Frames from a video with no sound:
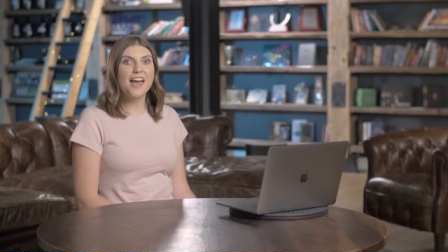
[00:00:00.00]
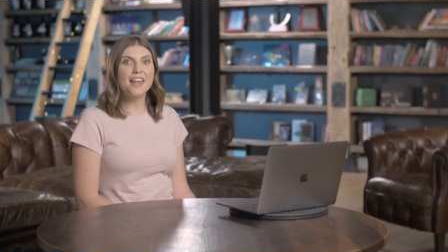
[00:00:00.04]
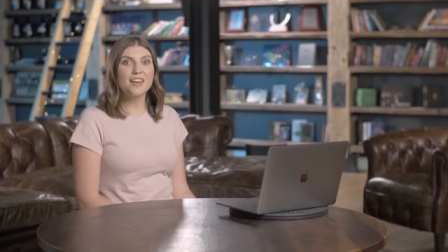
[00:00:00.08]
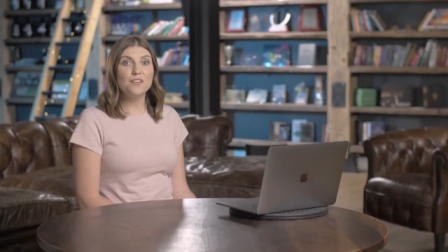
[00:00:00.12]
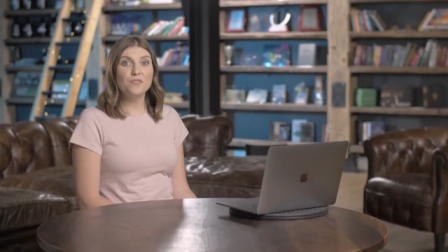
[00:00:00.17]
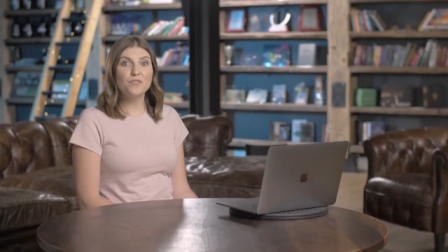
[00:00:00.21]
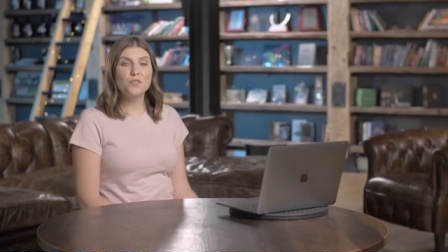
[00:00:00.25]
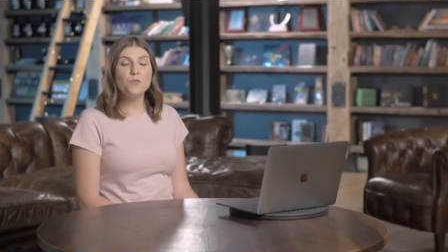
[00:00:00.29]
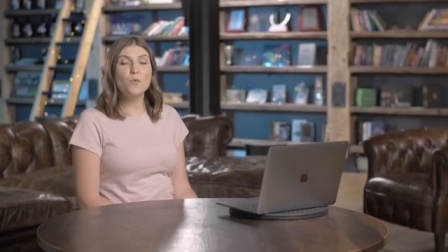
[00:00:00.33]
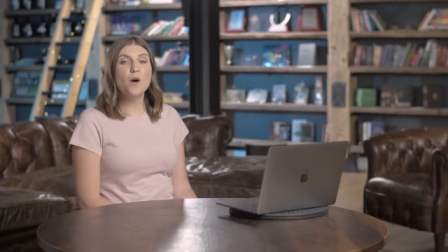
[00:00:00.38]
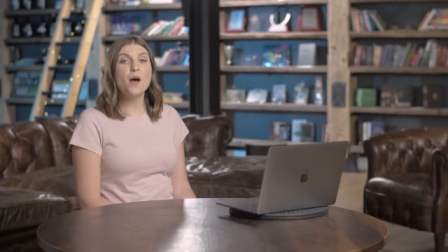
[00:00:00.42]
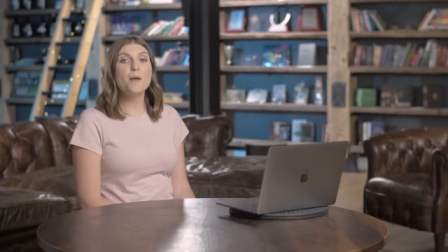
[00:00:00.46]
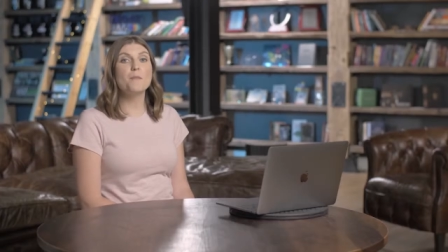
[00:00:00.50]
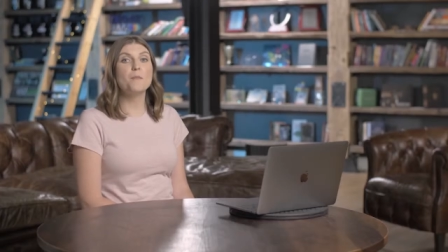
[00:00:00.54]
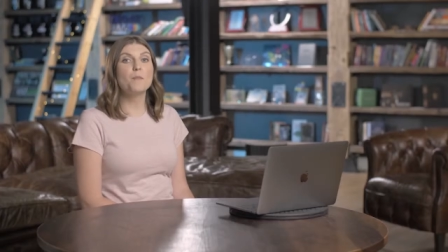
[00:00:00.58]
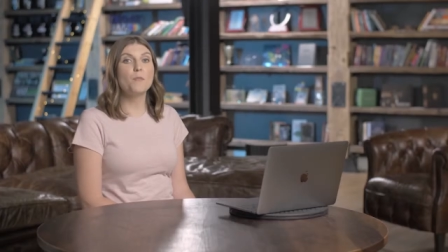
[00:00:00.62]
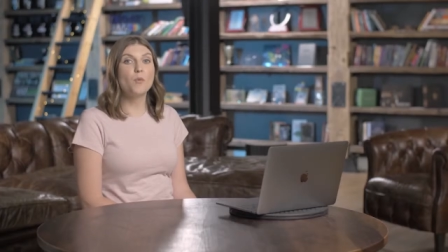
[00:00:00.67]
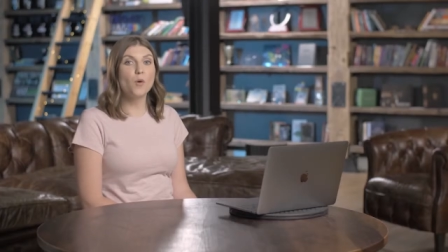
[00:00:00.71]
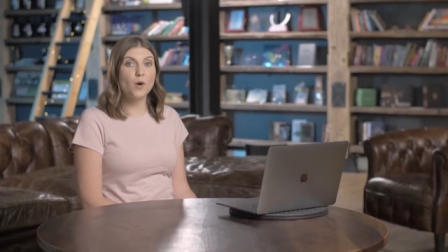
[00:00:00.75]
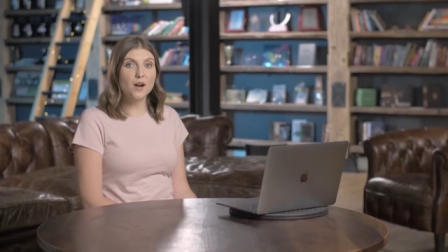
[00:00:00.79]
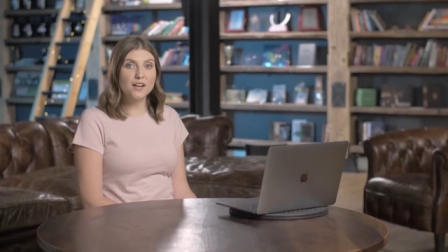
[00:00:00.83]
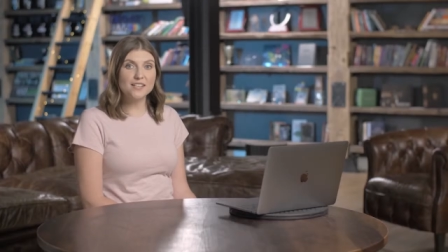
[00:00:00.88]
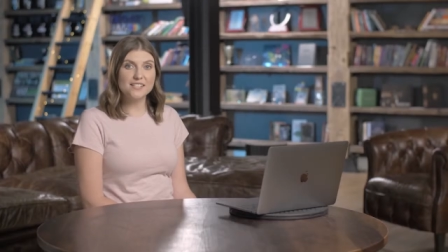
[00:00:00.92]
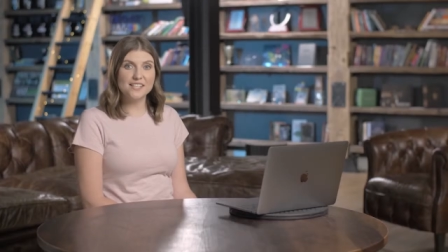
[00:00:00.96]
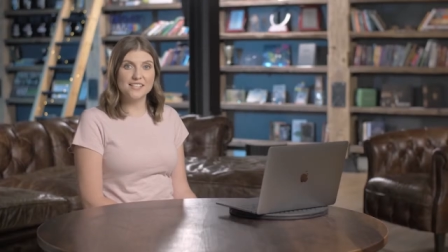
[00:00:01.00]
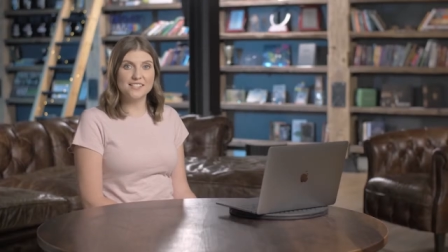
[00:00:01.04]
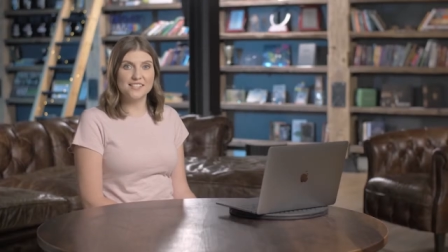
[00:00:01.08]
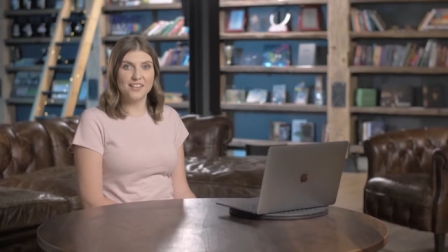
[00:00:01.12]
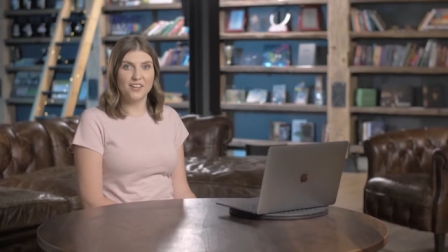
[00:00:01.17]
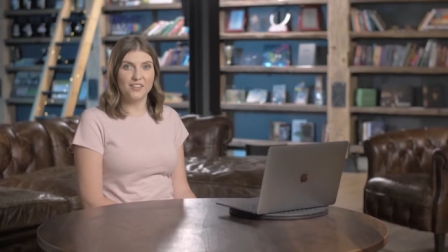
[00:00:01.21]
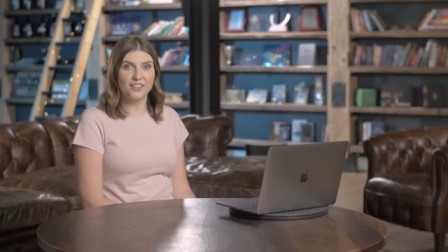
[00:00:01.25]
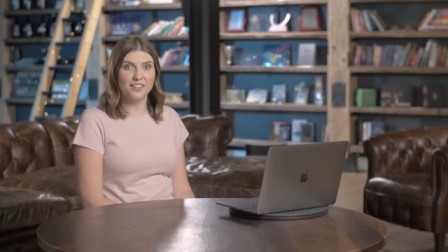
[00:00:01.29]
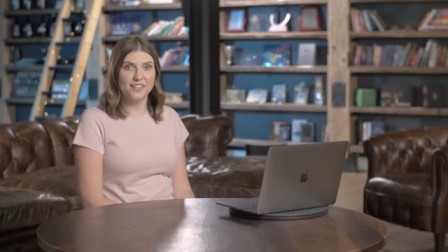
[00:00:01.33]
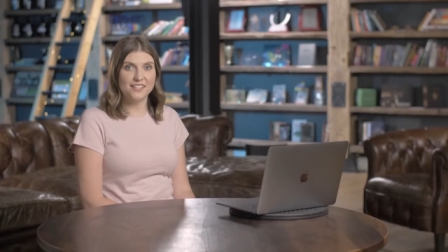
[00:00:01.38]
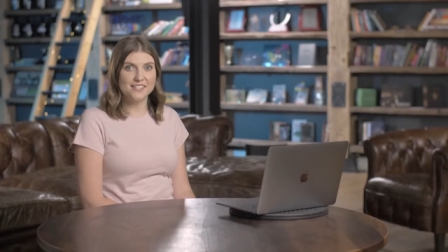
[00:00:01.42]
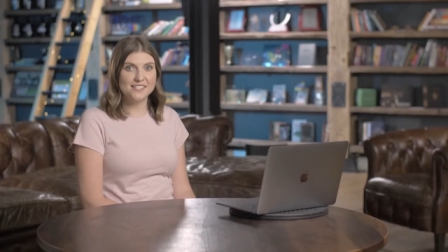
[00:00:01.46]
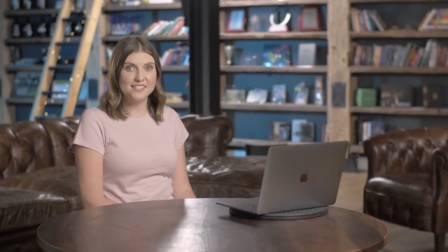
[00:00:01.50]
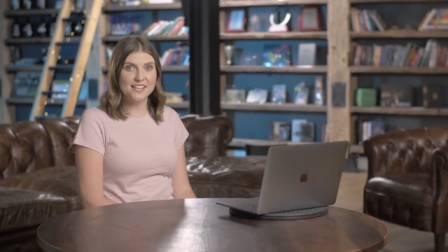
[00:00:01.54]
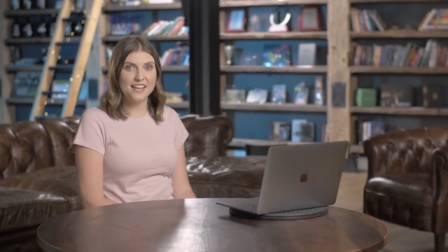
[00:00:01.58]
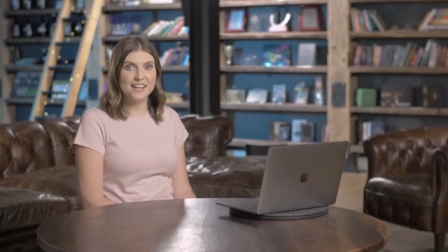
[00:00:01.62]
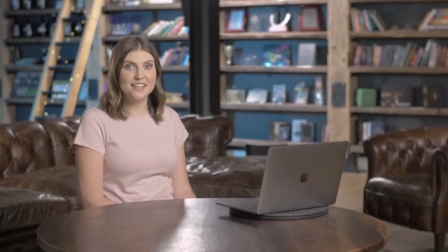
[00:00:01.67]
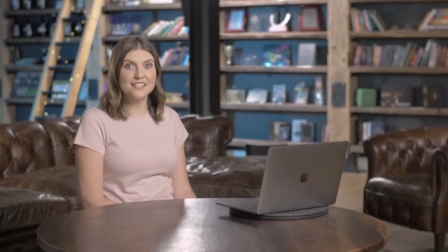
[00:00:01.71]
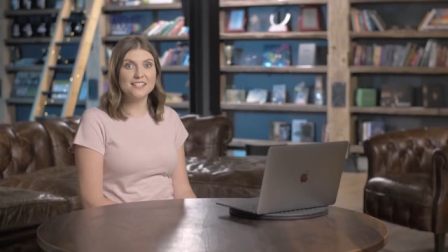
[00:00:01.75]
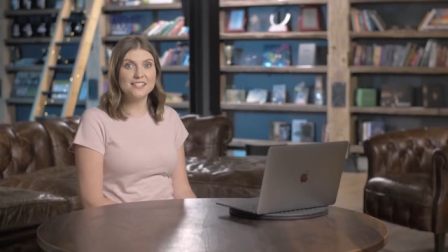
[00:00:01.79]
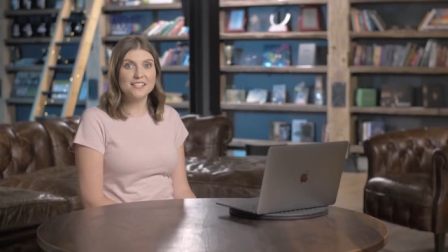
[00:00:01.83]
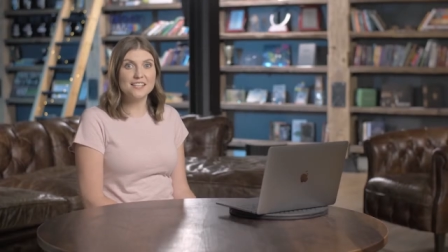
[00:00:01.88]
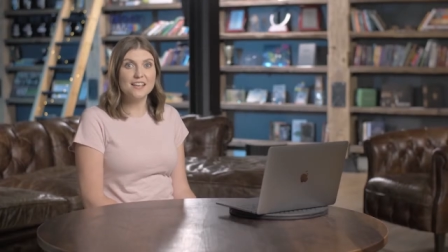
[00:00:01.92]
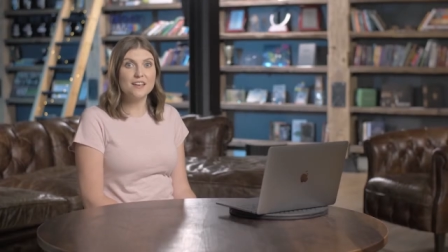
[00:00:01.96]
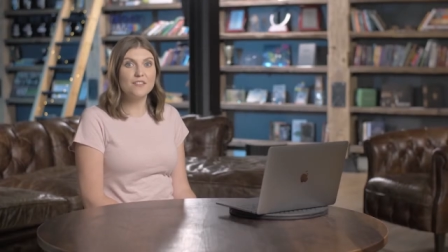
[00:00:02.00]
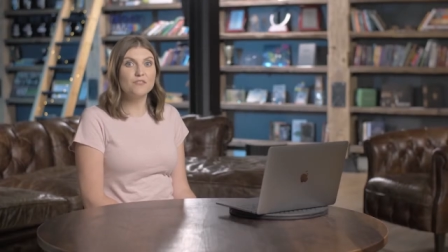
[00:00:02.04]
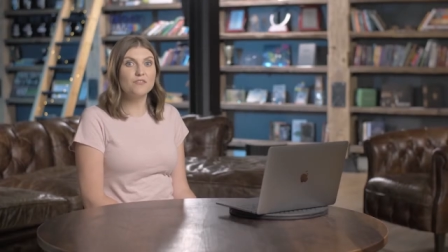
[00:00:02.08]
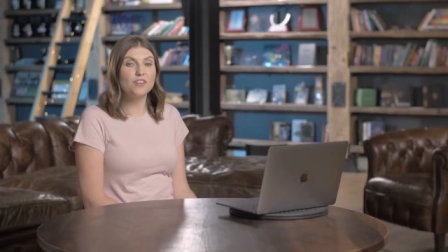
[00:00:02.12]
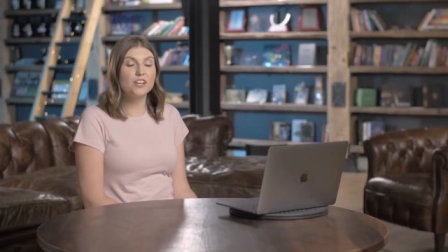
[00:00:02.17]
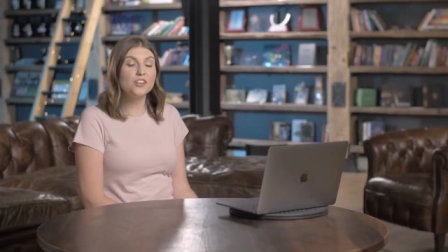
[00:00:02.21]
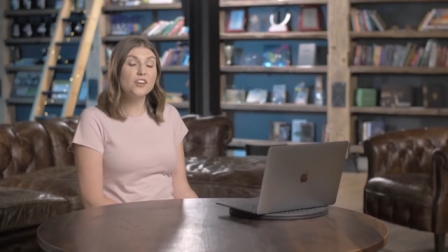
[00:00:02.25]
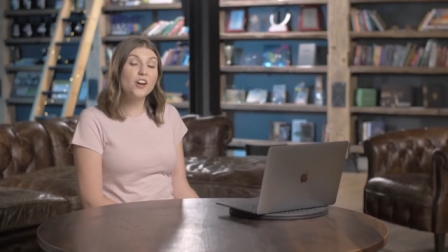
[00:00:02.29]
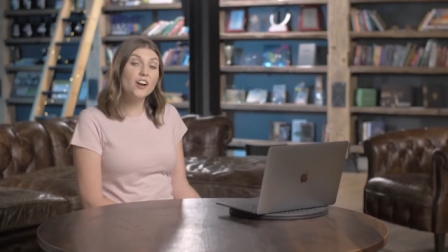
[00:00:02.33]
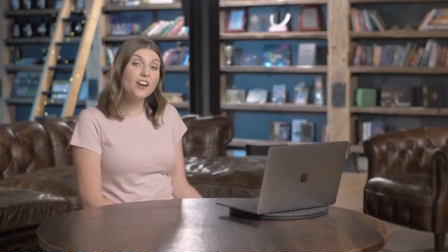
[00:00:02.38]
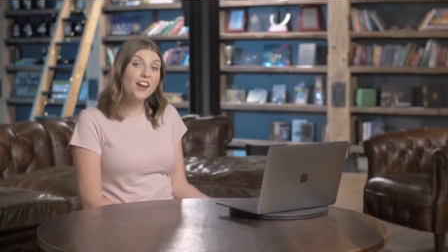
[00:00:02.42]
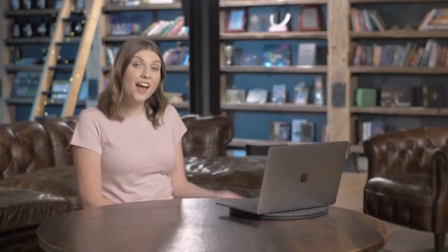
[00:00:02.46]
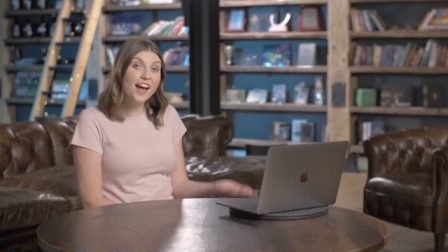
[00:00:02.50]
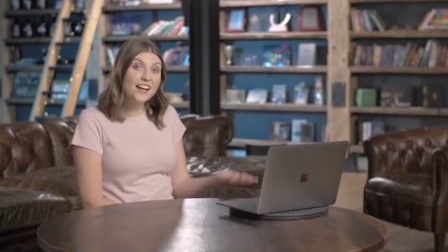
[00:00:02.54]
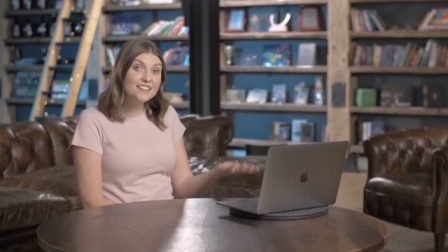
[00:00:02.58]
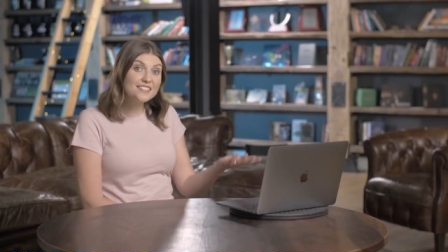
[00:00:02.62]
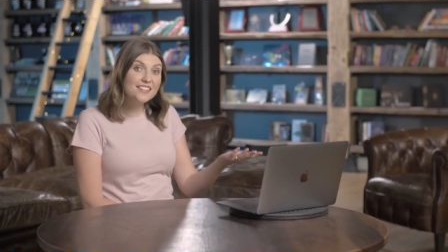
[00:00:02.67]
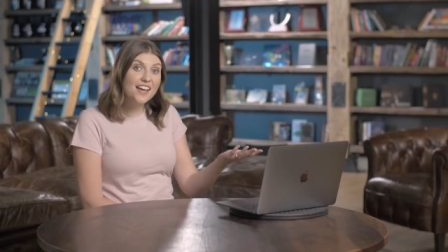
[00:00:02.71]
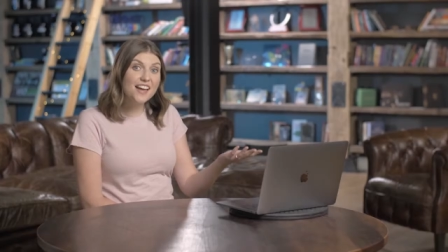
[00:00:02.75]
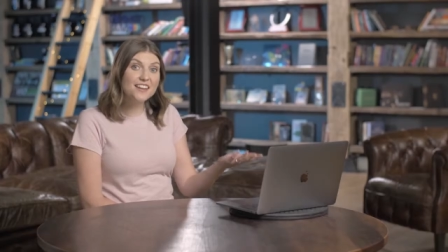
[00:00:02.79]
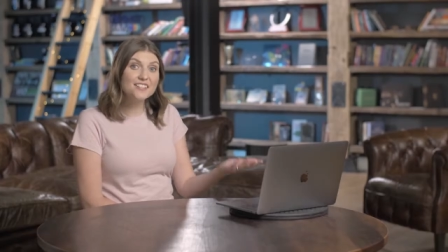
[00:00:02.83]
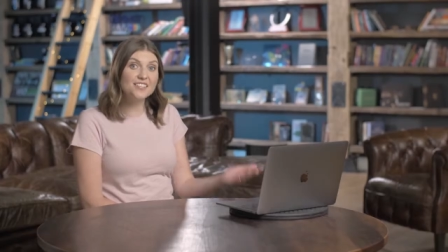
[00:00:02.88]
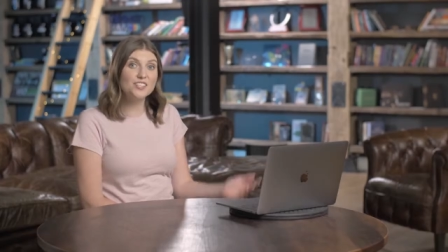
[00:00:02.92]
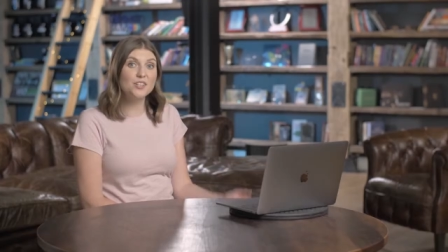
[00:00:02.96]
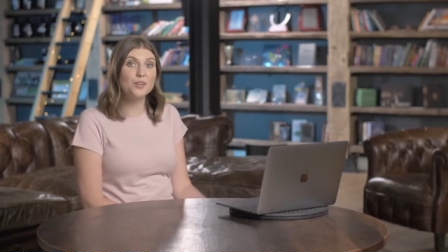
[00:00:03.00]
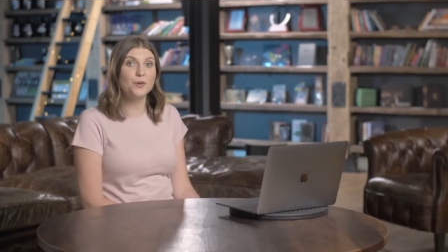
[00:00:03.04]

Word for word: And if you want more detailed insights, Vidyard has that